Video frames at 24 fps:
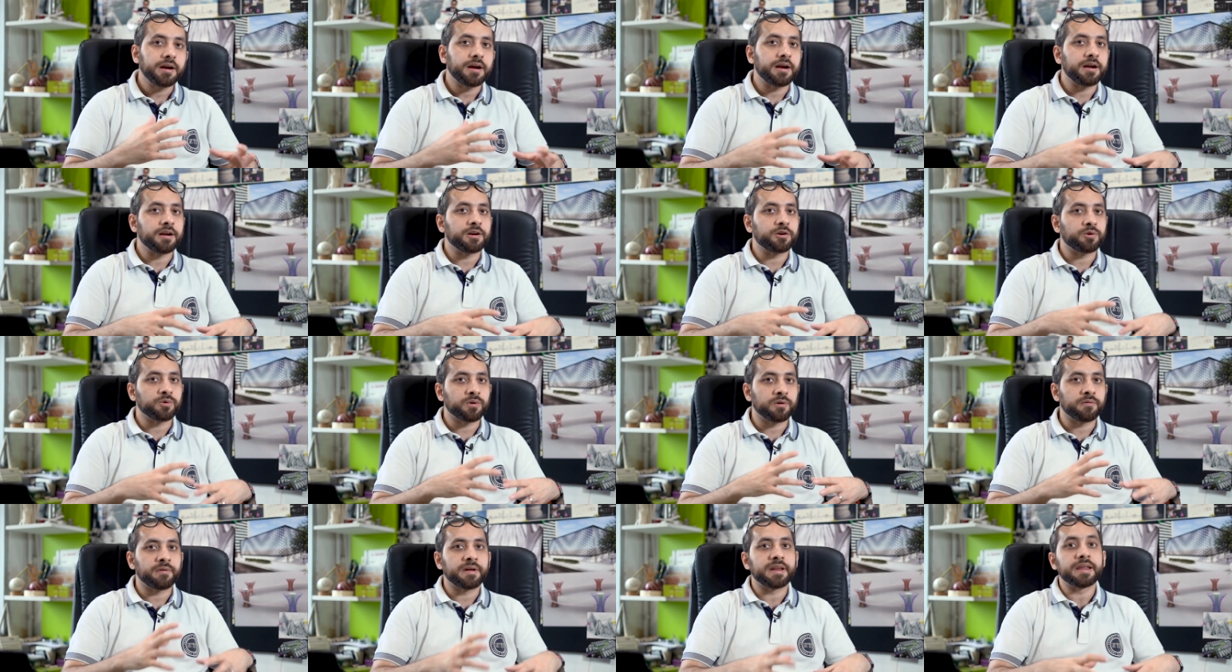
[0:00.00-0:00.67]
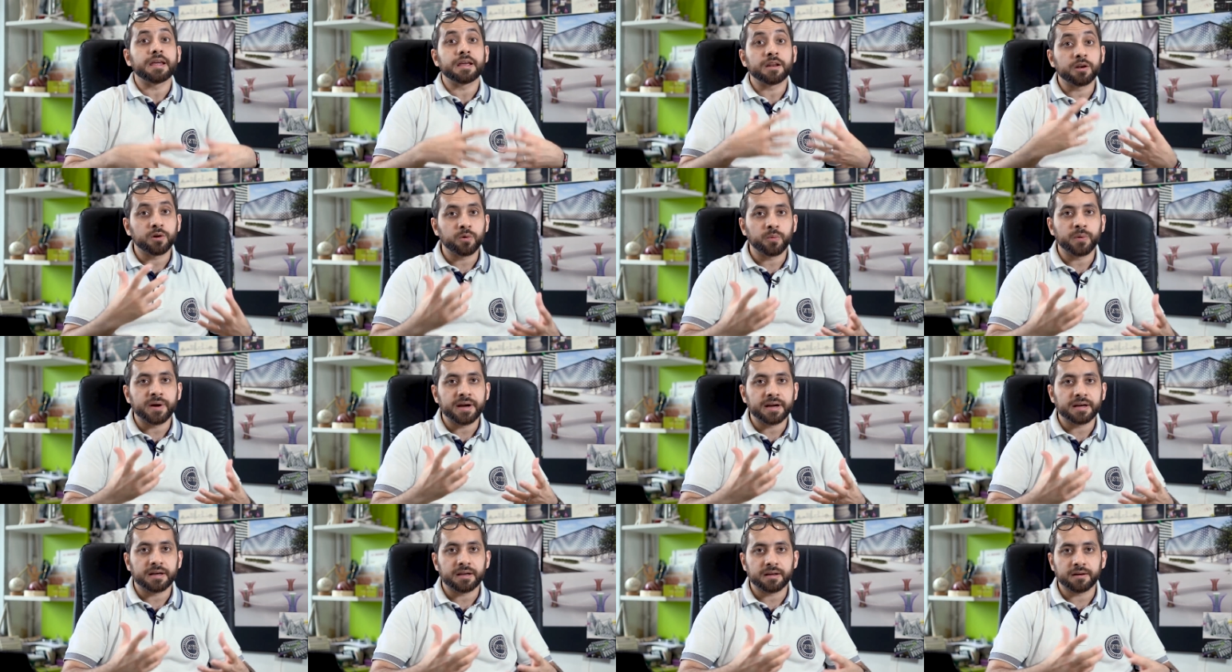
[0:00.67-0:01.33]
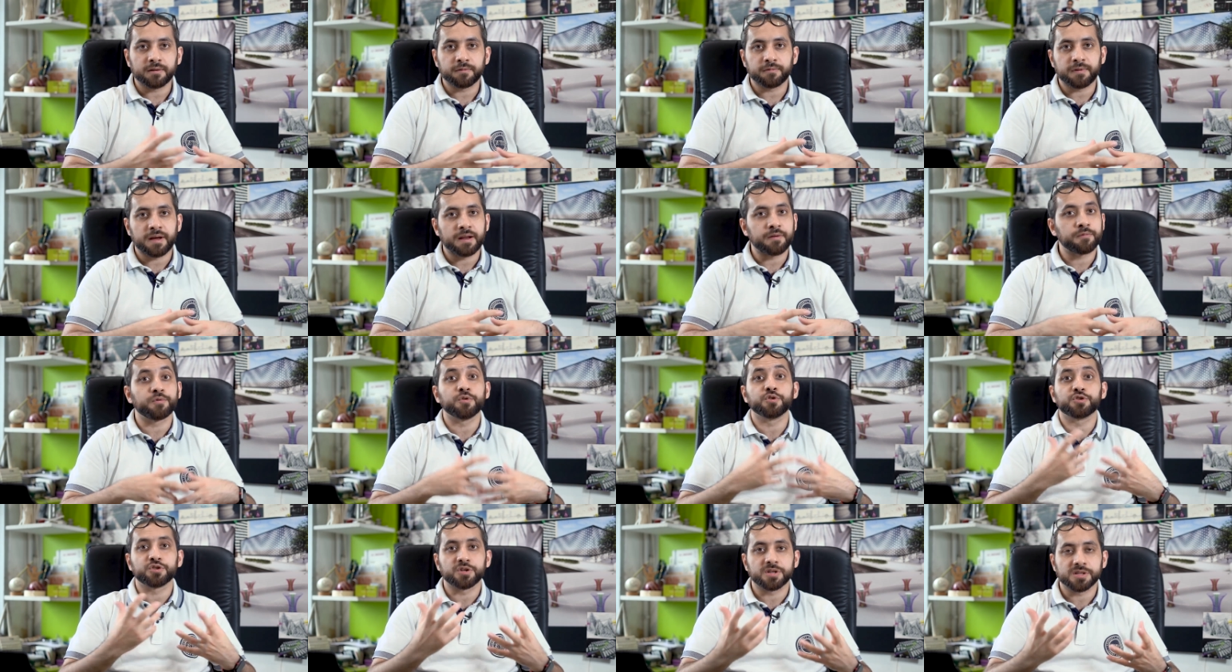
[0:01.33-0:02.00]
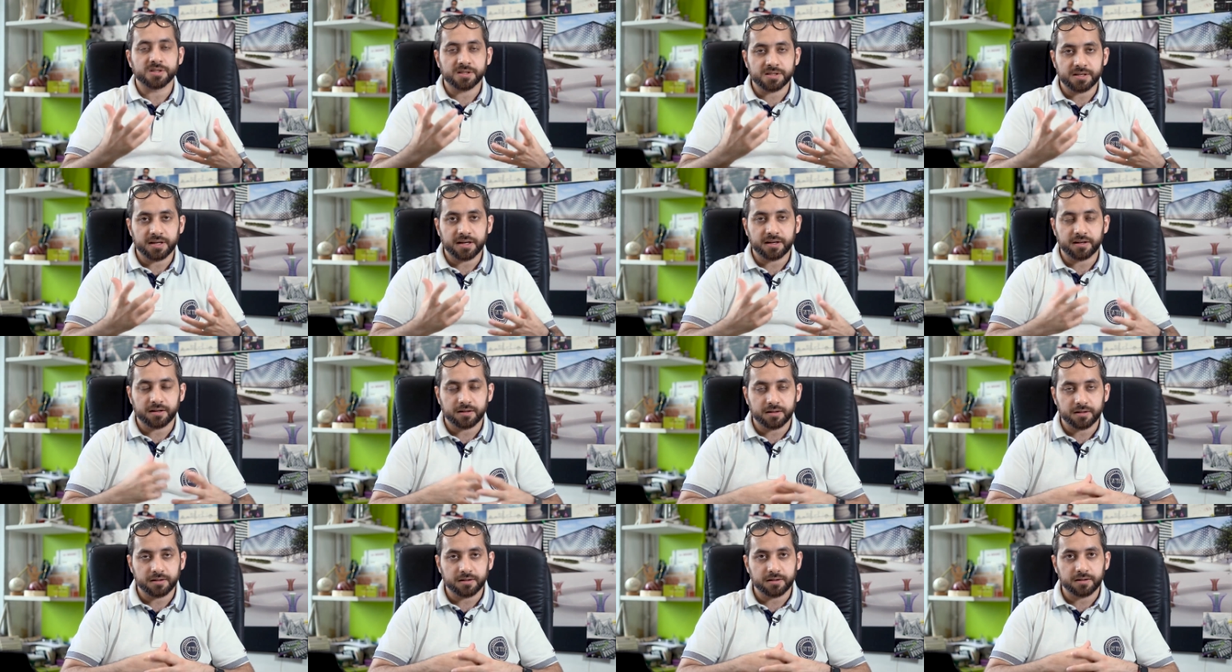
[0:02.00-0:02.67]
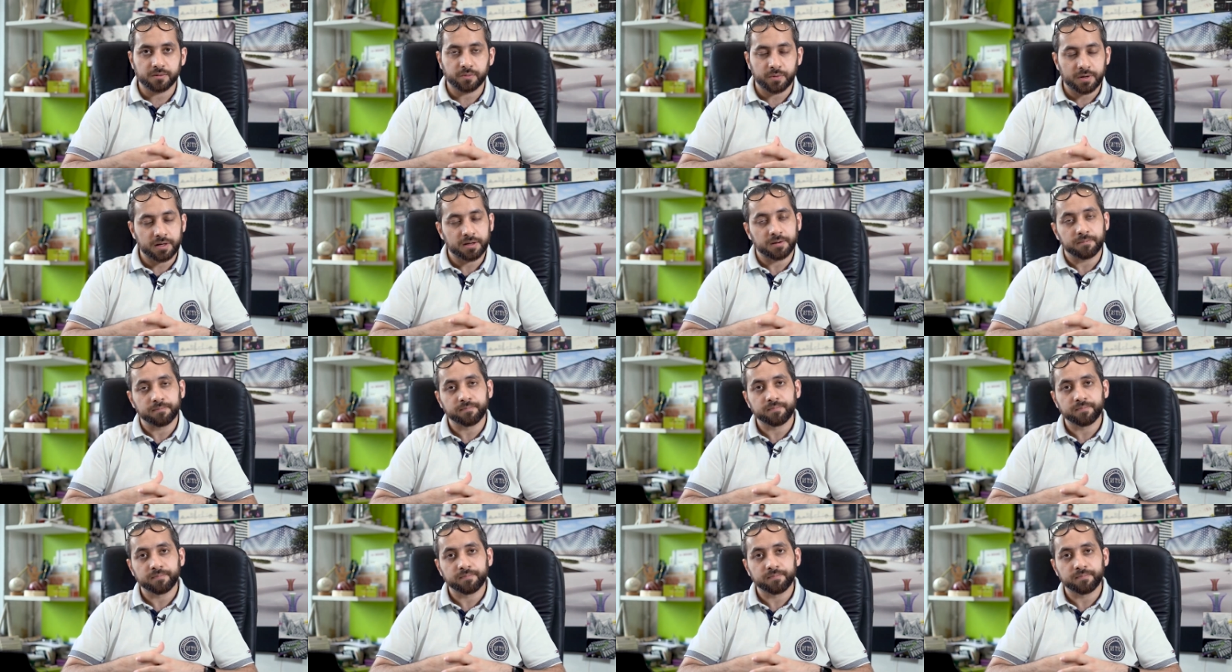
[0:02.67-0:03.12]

into a very innovative and futuristic uh, one.